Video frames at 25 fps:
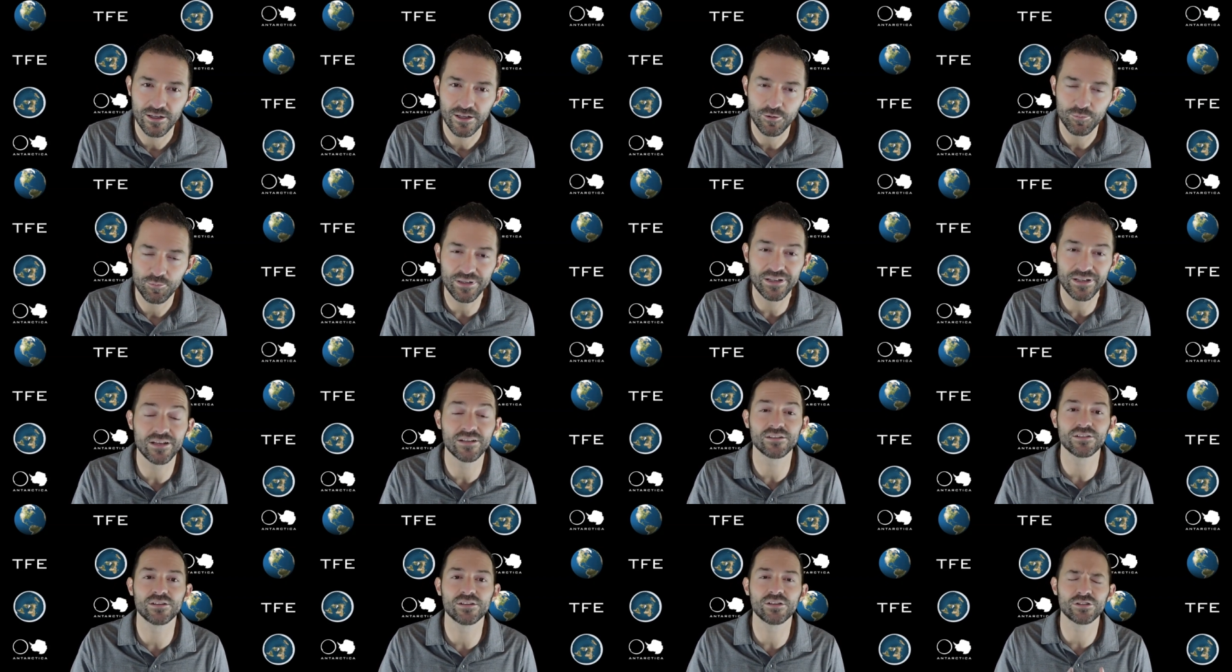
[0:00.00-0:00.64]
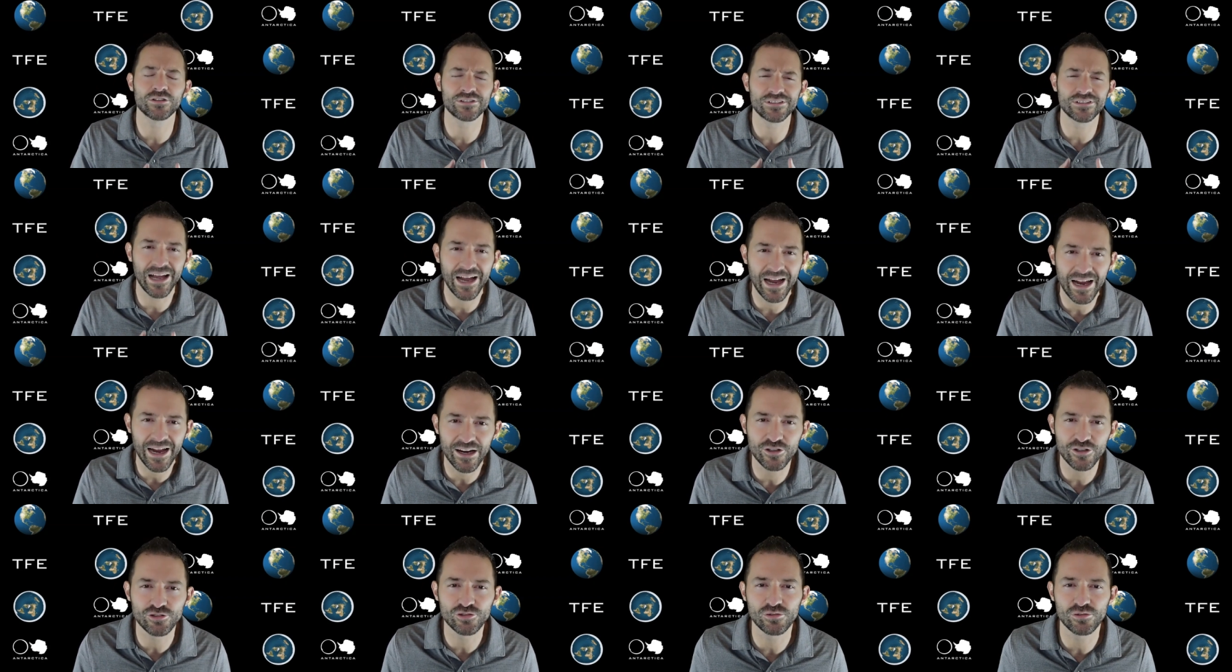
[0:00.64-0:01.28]
because there's
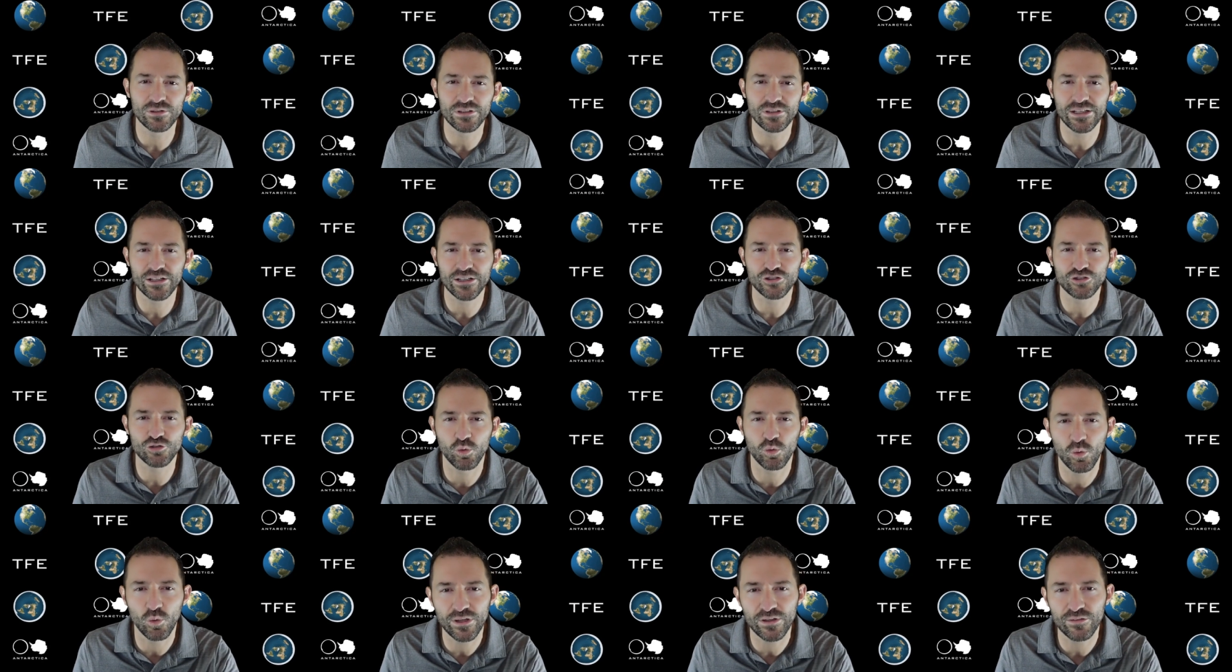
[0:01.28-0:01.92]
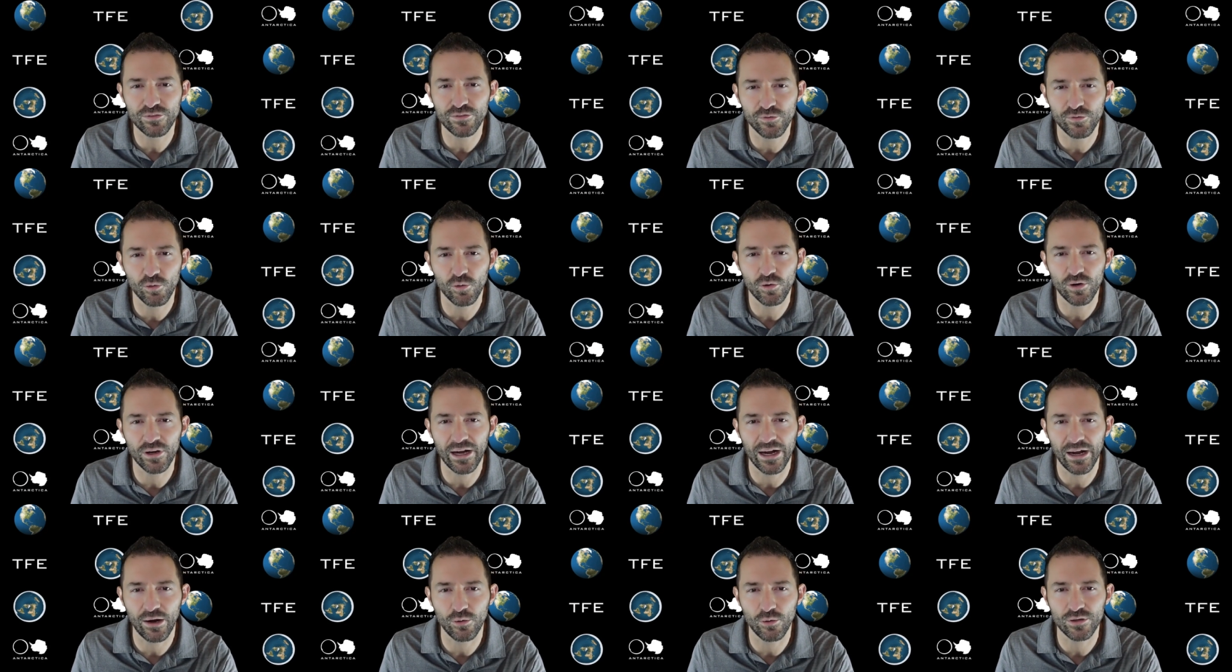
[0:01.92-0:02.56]
actually a
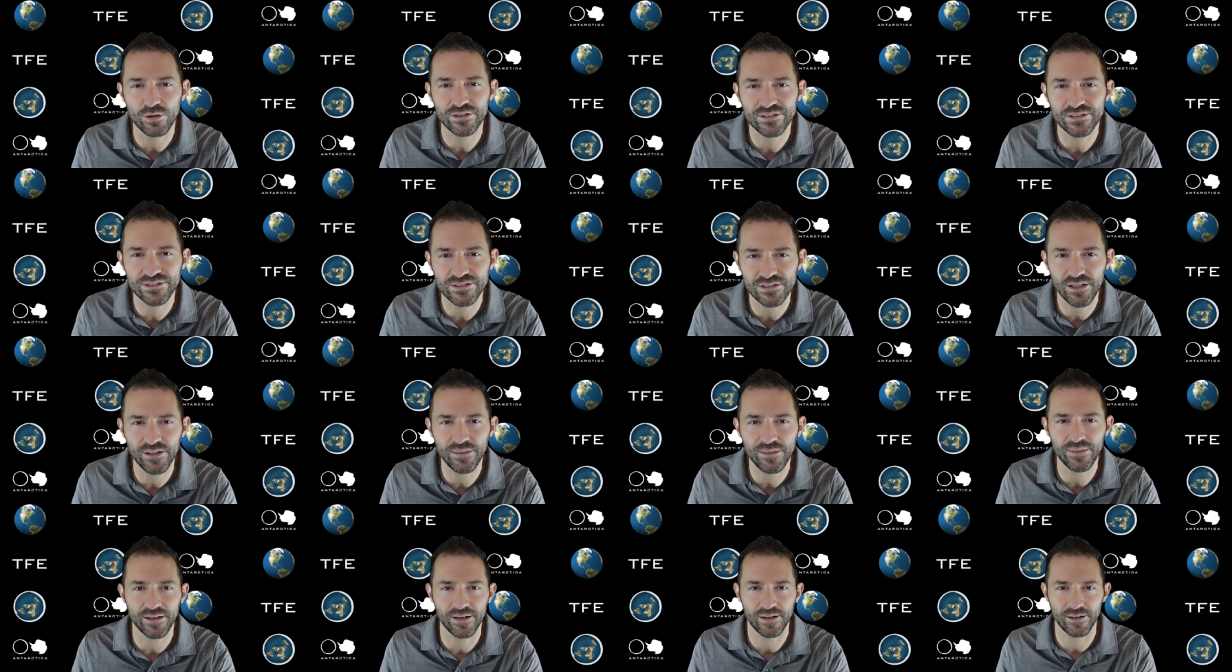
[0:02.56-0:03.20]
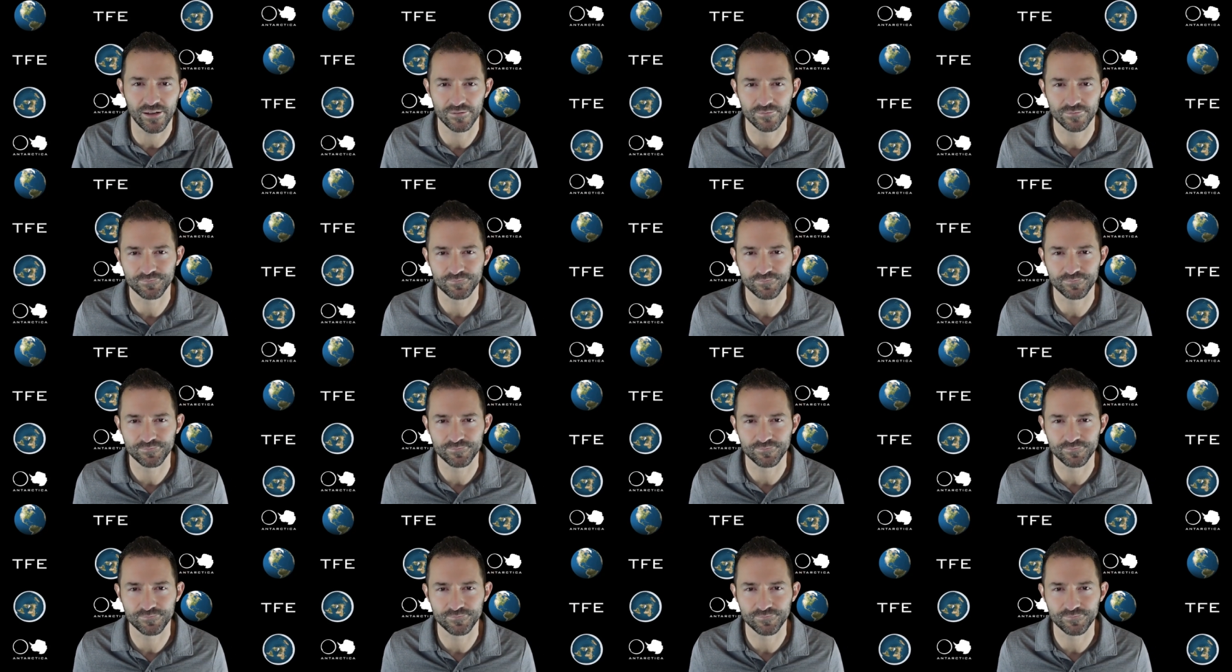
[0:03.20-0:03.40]
24-hour sun there.